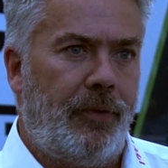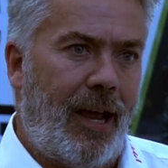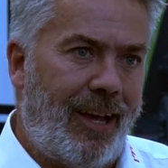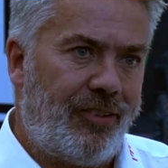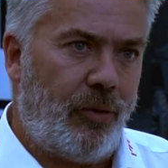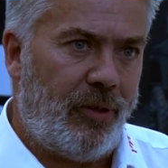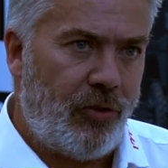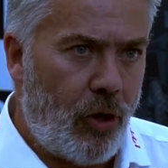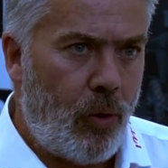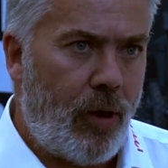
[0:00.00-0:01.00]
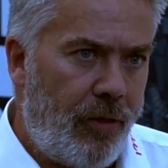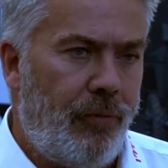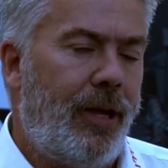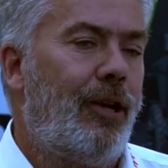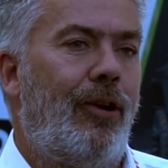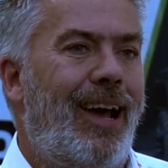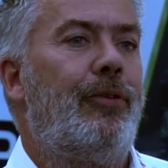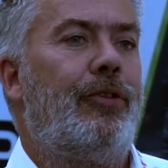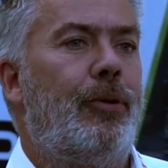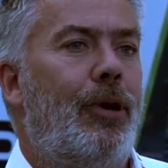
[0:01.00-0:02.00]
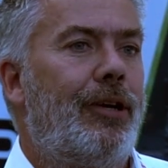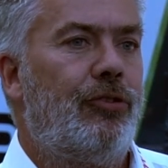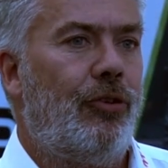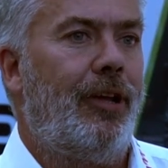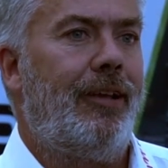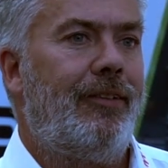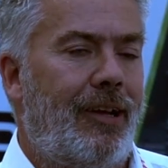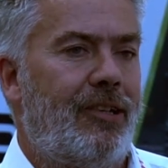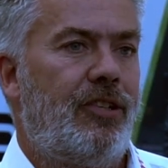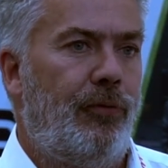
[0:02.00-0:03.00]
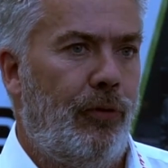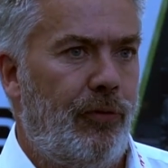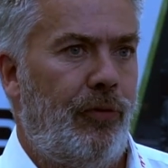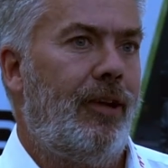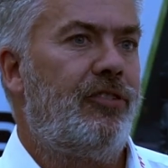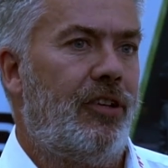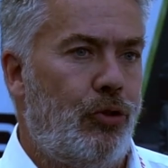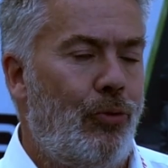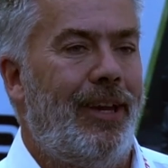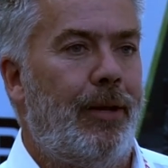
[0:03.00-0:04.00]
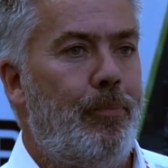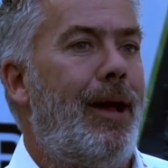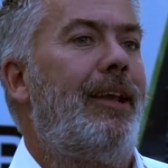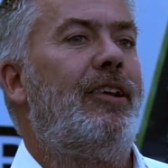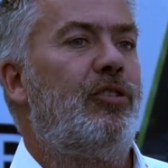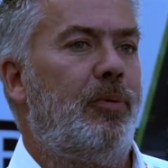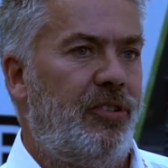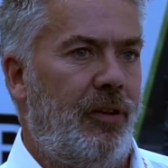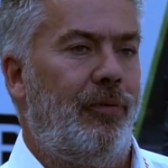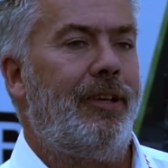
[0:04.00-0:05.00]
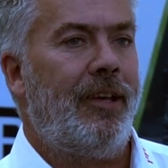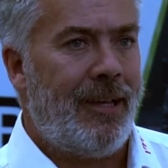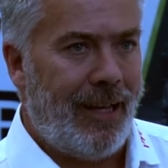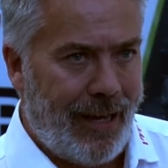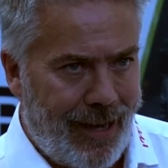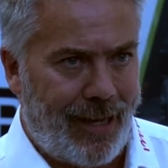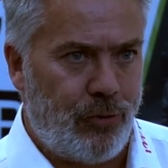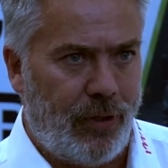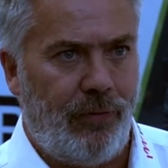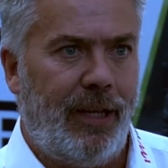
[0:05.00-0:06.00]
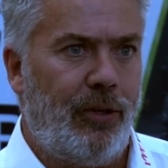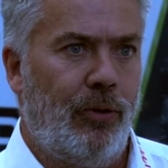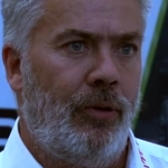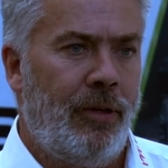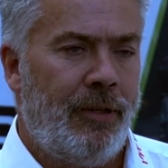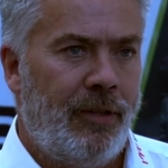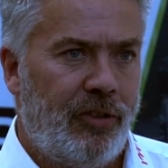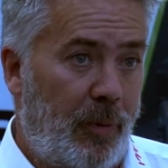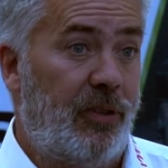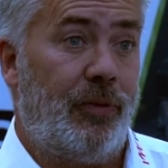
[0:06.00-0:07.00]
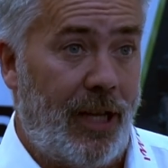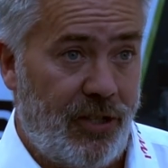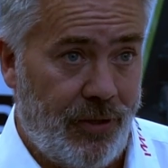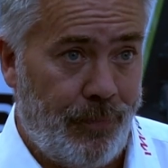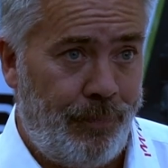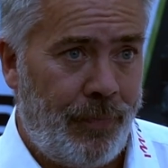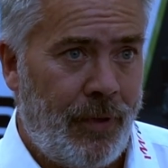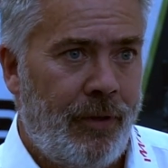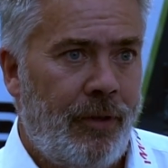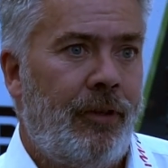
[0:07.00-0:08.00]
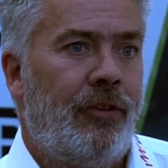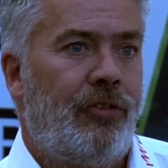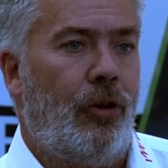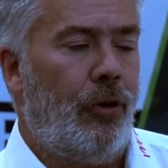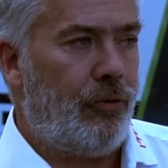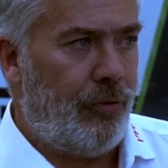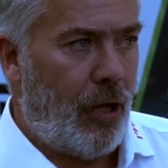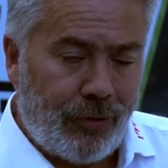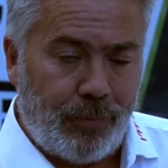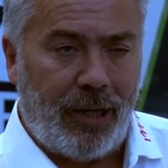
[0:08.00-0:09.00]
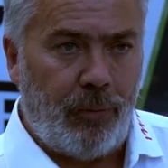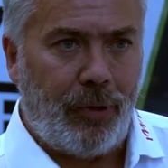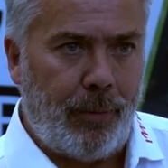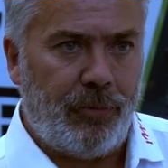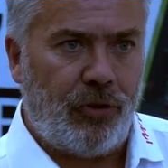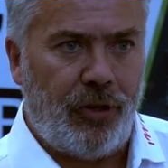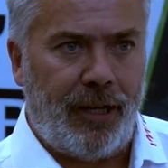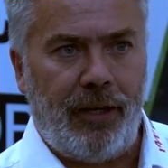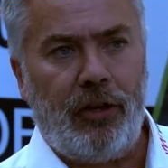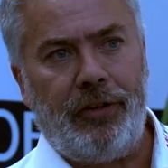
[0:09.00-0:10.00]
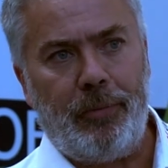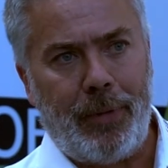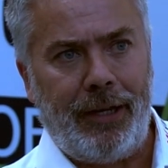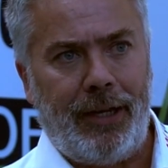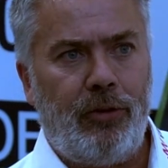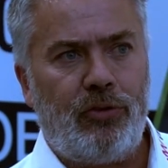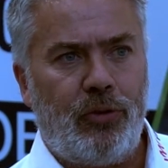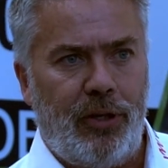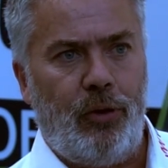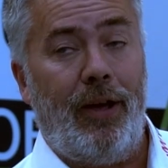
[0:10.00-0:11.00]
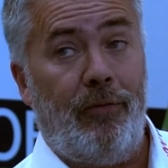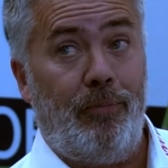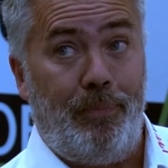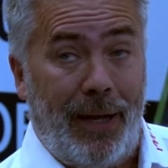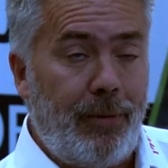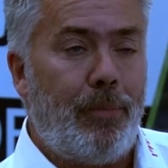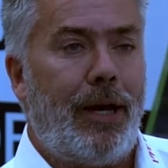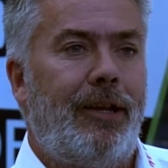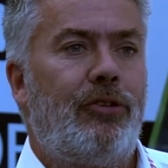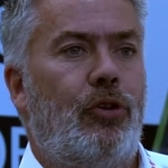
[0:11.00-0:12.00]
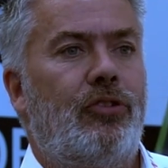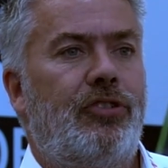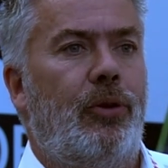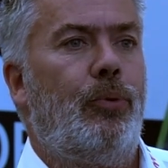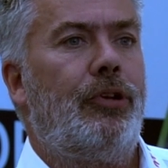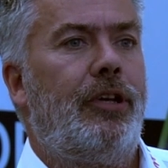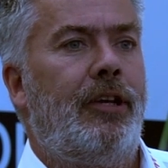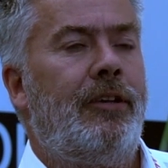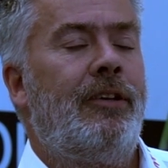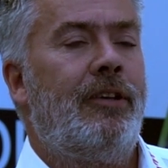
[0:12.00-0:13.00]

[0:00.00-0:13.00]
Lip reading: as there is no other vehicle out on the market today that actually fulfills a unique mining-specific electric vehicle specification. So ultimately what happens today in the mining industry, you have big mining trucks that are working